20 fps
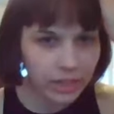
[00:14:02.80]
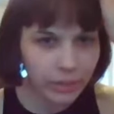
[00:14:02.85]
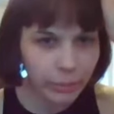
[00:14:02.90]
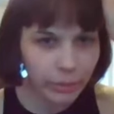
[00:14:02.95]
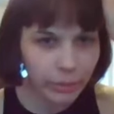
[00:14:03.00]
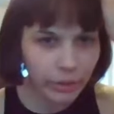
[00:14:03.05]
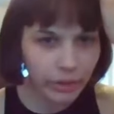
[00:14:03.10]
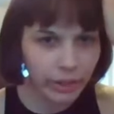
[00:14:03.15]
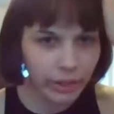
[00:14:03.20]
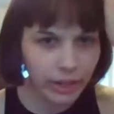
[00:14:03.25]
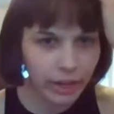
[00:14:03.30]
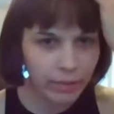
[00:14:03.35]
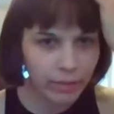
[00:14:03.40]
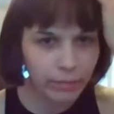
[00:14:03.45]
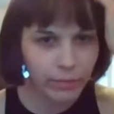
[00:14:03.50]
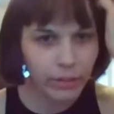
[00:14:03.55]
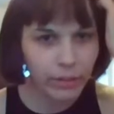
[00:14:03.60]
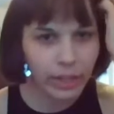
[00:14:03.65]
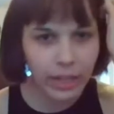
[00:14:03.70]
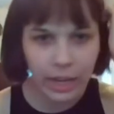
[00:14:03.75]
where like I
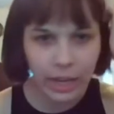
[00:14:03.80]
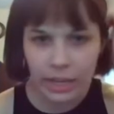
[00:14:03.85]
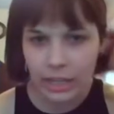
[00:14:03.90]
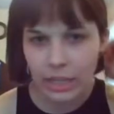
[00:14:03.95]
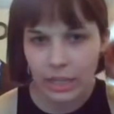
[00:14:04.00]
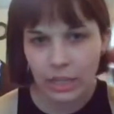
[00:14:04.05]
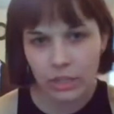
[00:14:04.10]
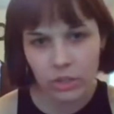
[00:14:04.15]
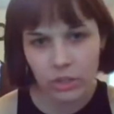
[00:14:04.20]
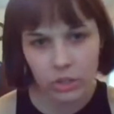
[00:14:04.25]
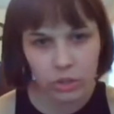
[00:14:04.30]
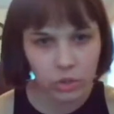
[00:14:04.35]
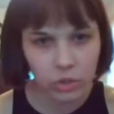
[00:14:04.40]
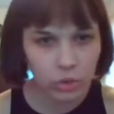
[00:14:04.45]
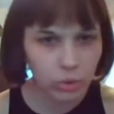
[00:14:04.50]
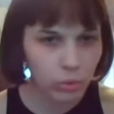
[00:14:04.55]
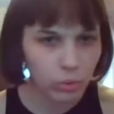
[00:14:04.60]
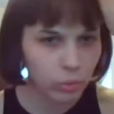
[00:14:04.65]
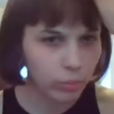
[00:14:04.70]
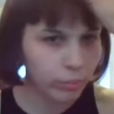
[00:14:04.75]
feel like I need to
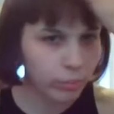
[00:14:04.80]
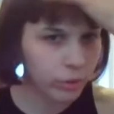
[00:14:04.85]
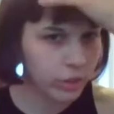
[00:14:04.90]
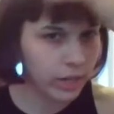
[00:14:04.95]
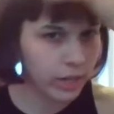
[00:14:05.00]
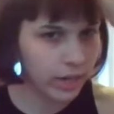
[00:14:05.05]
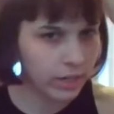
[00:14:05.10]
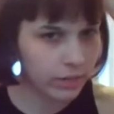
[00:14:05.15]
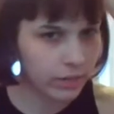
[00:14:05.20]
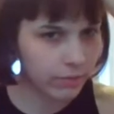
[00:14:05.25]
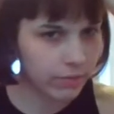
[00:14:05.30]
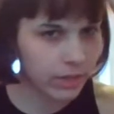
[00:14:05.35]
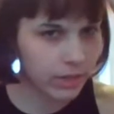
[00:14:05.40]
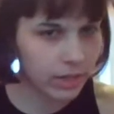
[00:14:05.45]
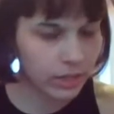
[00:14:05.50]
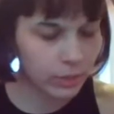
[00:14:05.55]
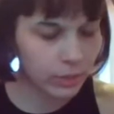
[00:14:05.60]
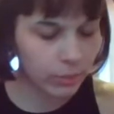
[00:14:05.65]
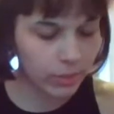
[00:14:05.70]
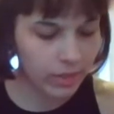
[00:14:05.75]
do productive
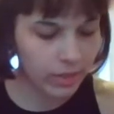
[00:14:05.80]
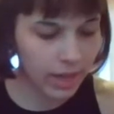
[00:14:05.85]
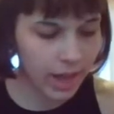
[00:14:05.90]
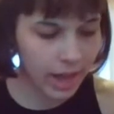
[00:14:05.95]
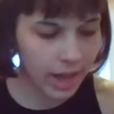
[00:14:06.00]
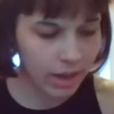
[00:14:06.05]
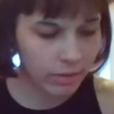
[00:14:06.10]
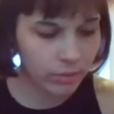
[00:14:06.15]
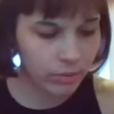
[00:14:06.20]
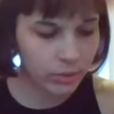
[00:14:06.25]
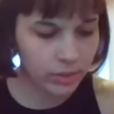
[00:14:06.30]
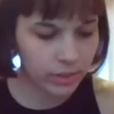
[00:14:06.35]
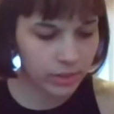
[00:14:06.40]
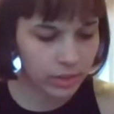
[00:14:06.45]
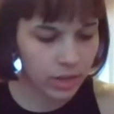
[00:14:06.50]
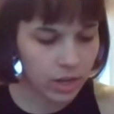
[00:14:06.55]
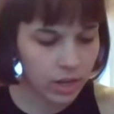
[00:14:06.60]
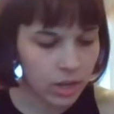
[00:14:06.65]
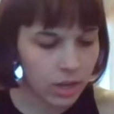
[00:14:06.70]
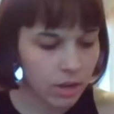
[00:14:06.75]
things with the house.
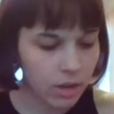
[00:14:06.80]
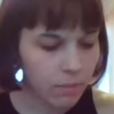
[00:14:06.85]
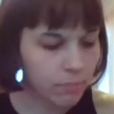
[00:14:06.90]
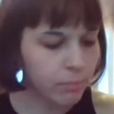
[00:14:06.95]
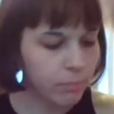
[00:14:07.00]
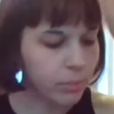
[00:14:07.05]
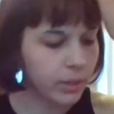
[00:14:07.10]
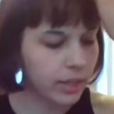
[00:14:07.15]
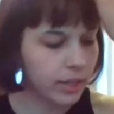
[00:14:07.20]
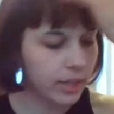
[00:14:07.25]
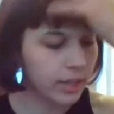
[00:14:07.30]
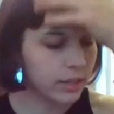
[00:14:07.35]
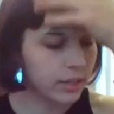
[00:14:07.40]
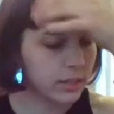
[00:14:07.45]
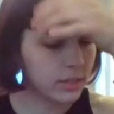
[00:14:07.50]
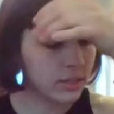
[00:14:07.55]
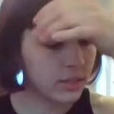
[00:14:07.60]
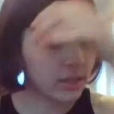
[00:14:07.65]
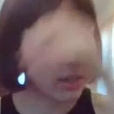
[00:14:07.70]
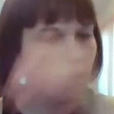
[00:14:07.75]

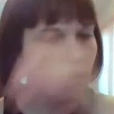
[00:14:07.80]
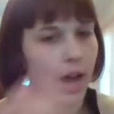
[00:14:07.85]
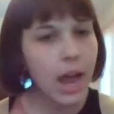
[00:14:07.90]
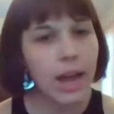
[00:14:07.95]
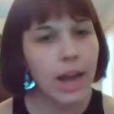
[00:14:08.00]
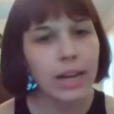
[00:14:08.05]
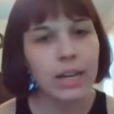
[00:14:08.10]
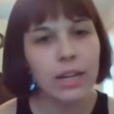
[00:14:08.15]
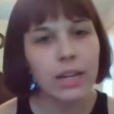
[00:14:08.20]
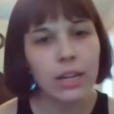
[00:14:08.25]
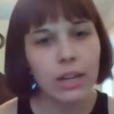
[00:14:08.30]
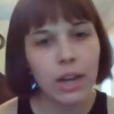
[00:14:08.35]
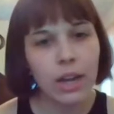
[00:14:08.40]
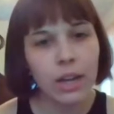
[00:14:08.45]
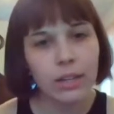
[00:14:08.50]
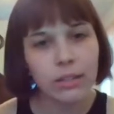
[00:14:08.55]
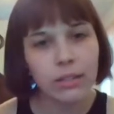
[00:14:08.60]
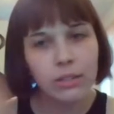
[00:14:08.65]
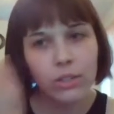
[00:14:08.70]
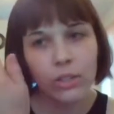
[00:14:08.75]
But
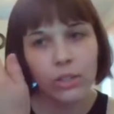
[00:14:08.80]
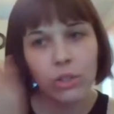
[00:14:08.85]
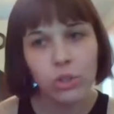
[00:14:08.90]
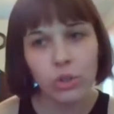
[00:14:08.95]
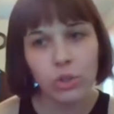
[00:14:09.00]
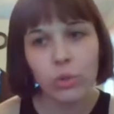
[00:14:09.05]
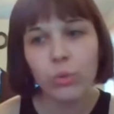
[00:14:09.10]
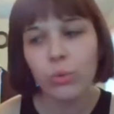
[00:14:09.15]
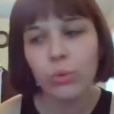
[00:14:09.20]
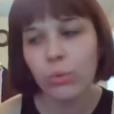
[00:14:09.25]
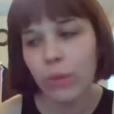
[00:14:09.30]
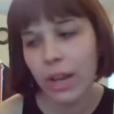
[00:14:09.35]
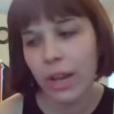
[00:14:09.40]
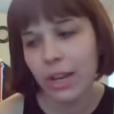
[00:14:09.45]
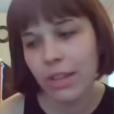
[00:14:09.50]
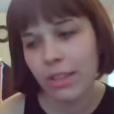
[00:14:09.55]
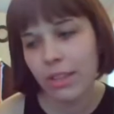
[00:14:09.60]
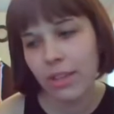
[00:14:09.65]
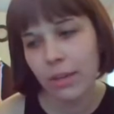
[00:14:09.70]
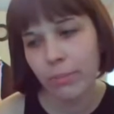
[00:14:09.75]
to do
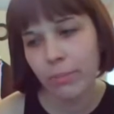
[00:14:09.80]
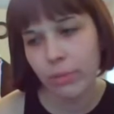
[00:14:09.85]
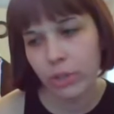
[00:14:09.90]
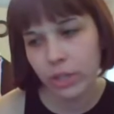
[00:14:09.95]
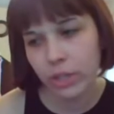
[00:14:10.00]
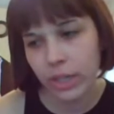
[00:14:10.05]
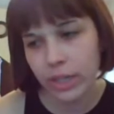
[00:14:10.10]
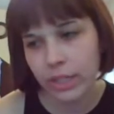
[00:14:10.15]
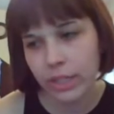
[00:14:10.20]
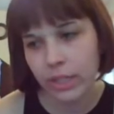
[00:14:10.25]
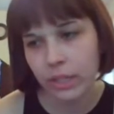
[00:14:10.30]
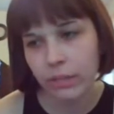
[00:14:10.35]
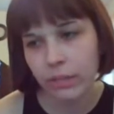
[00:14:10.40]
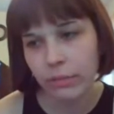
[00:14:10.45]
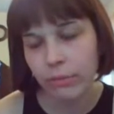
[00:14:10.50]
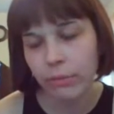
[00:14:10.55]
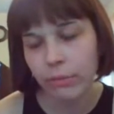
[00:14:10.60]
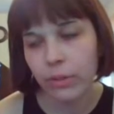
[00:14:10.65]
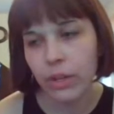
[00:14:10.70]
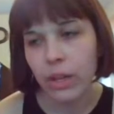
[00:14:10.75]
anything
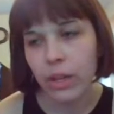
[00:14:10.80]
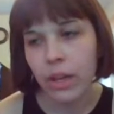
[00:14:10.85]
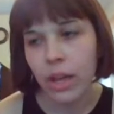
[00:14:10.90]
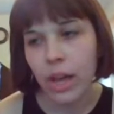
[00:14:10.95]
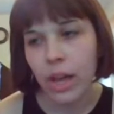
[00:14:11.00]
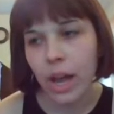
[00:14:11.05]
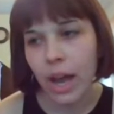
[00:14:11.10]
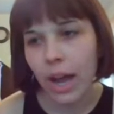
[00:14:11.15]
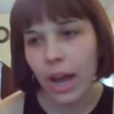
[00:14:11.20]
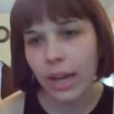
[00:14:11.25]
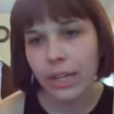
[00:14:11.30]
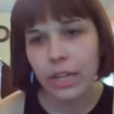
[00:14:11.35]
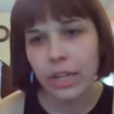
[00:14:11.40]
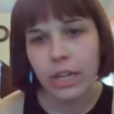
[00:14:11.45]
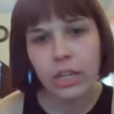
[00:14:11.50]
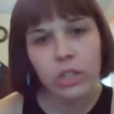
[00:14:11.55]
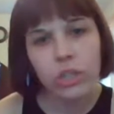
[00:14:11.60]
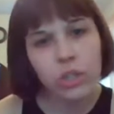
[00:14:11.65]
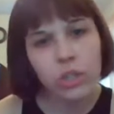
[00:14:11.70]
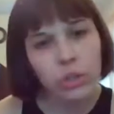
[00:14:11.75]
productive, I
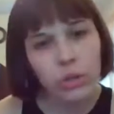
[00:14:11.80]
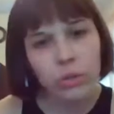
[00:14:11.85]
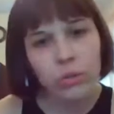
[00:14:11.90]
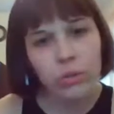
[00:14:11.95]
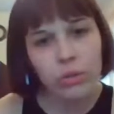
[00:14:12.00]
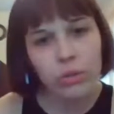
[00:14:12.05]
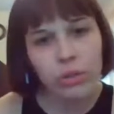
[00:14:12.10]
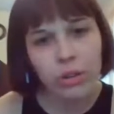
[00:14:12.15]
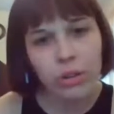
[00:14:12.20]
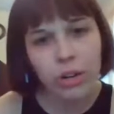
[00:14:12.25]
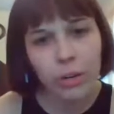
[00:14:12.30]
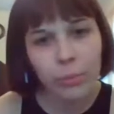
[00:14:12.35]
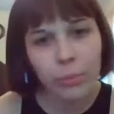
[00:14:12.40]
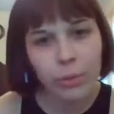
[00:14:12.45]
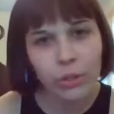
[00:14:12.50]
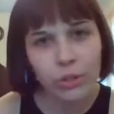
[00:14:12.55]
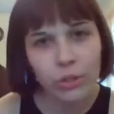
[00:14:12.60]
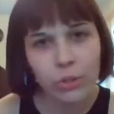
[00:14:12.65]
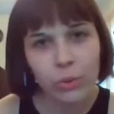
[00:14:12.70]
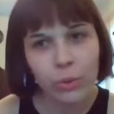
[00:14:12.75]
need to go to the
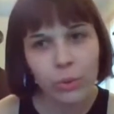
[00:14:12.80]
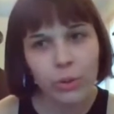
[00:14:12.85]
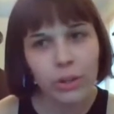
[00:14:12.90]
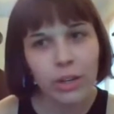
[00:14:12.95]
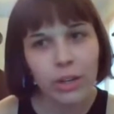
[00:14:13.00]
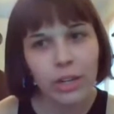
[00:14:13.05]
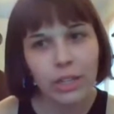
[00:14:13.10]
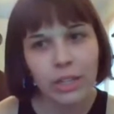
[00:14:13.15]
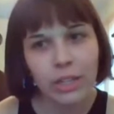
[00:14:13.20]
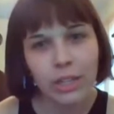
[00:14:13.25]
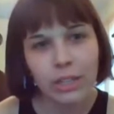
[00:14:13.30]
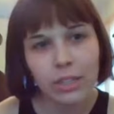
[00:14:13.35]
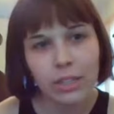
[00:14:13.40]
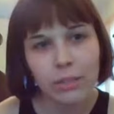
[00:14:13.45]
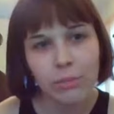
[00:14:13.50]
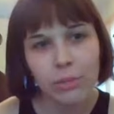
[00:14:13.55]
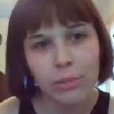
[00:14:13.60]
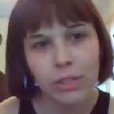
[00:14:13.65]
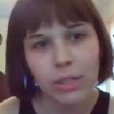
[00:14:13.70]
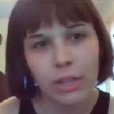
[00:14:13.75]
hardware store and get
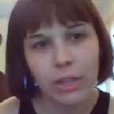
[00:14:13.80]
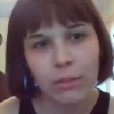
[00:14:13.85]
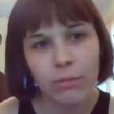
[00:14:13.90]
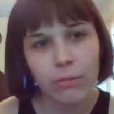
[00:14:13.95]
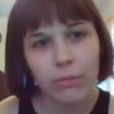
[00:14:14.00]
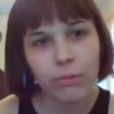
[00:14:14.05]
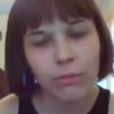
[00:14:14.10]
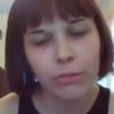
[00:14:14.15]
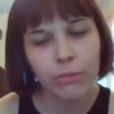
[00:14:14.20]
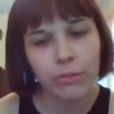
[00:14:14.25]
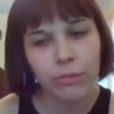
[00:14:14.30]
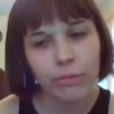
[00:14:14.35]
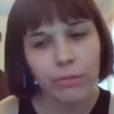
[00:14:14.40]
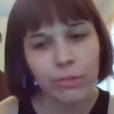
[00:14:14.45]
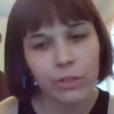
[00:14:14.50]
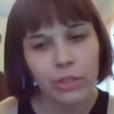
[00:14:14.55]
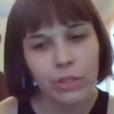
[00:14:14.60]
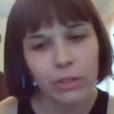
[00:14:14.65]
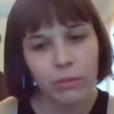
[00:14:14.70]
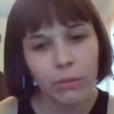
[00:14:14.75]
some stuff
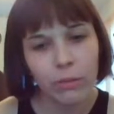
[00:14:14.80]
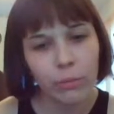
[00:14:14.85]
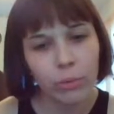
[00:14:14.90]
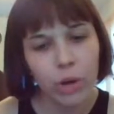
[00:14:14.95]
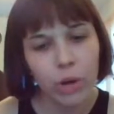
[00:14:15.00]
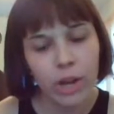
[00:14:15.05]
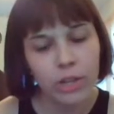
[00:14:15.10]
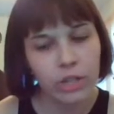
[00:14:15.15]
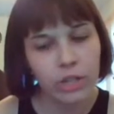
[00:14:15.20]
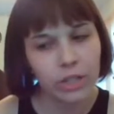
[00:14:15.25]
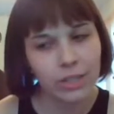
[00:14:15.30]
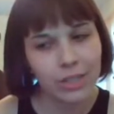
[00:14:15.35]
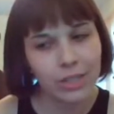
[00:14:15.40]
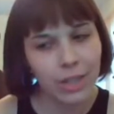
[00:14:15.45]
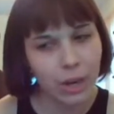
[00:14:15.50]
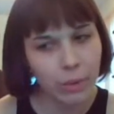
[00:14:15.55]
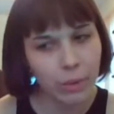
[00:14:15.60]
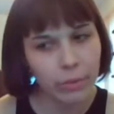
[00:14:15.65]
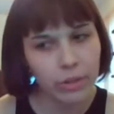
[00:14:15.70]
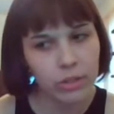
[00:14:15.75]
for different projects
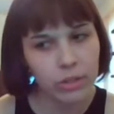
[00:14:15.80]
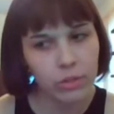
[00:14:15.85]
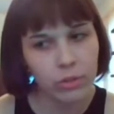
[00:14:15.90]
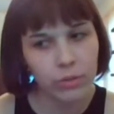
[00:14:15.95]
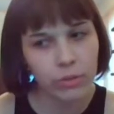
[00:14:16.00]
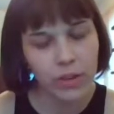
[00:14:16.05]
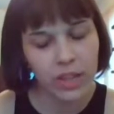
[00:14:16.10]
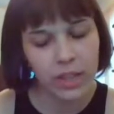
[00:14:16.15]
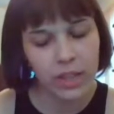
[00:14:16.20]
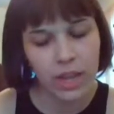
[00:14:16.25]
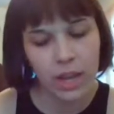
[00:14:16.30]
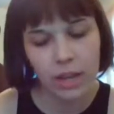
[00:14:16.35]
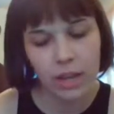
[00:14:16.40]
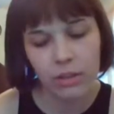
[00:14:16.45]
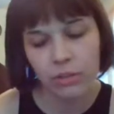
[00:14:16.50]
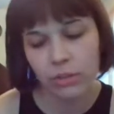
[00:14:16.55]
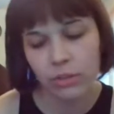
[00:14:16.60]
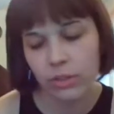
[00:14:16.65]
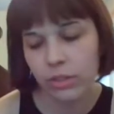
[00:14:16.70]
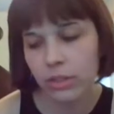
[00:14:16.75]
that I want to do around the
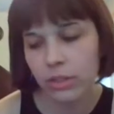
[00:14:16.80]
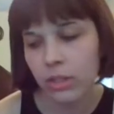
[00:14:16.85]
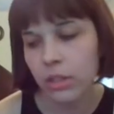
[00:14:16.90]
house.